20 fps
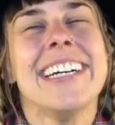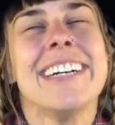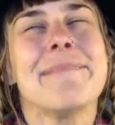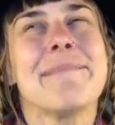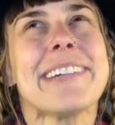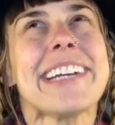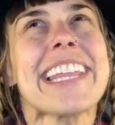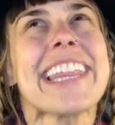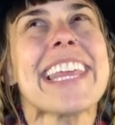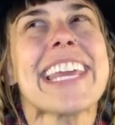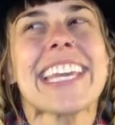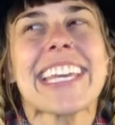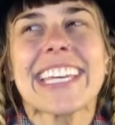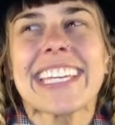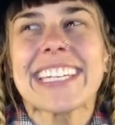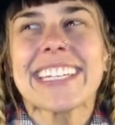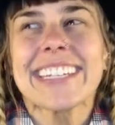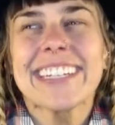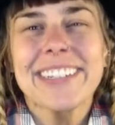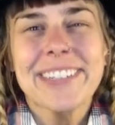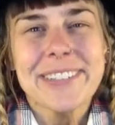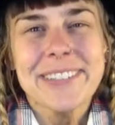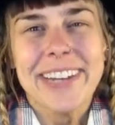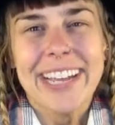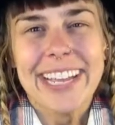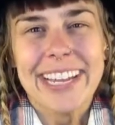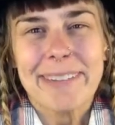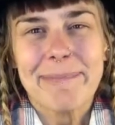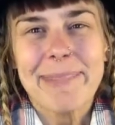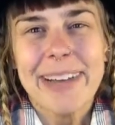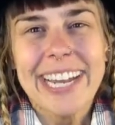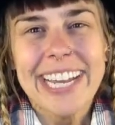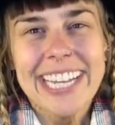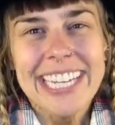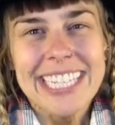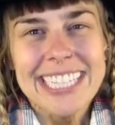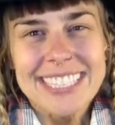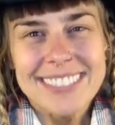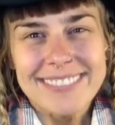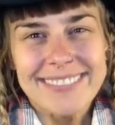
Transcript: Breathing in, who am I?